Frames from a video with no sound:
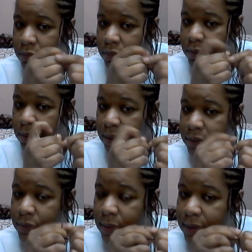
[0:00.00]
Do that
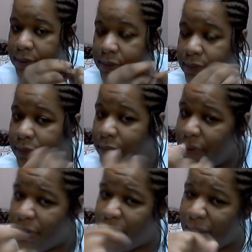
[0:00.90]
twice.
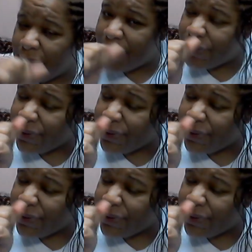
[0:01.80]
And there's